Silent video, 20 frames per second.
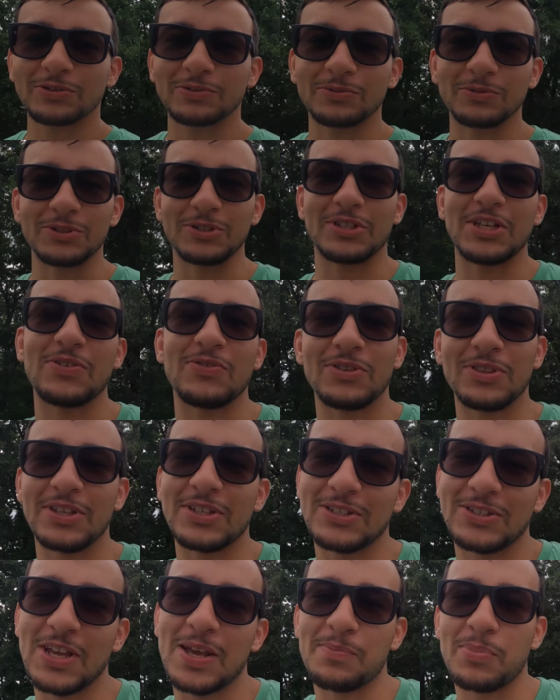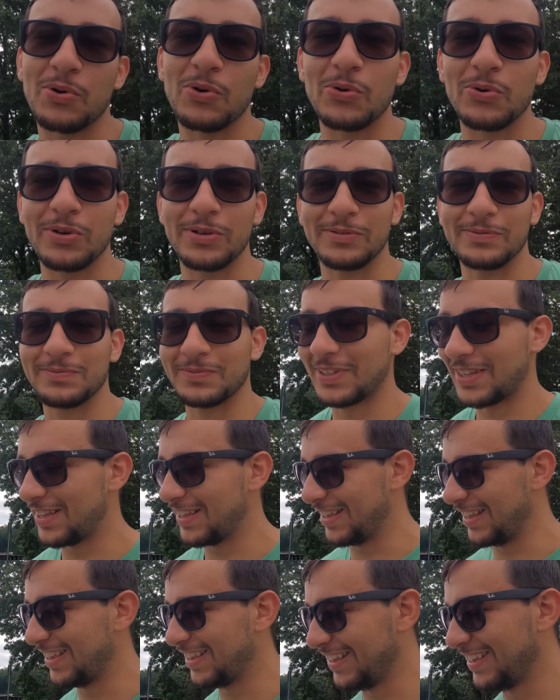was given this type of horn.
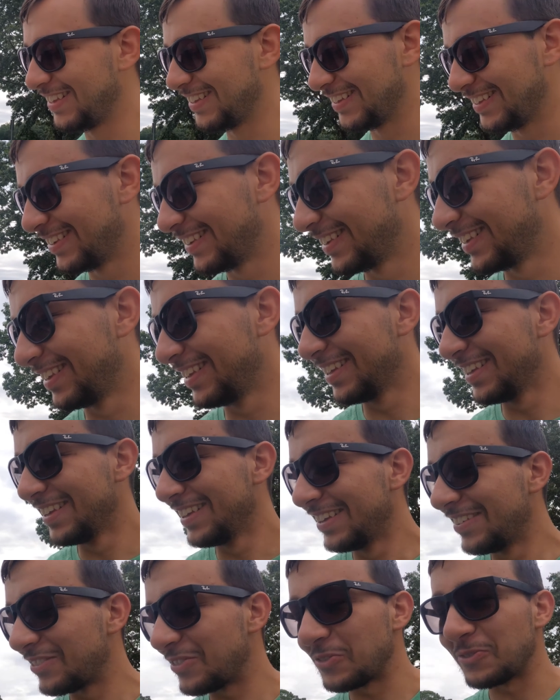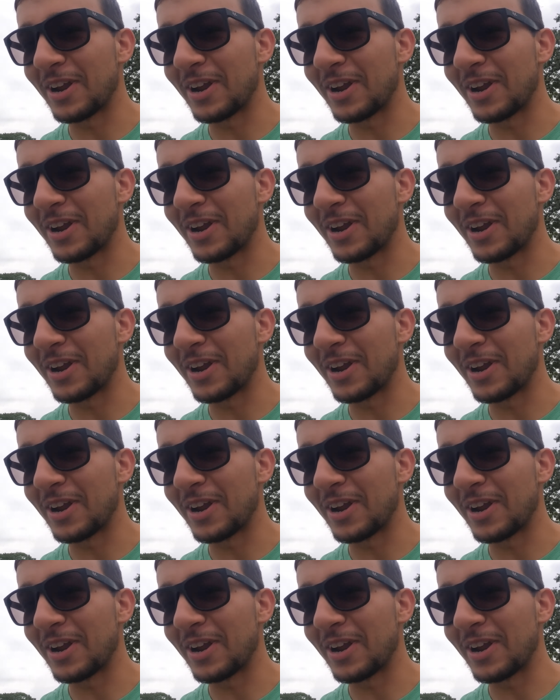You've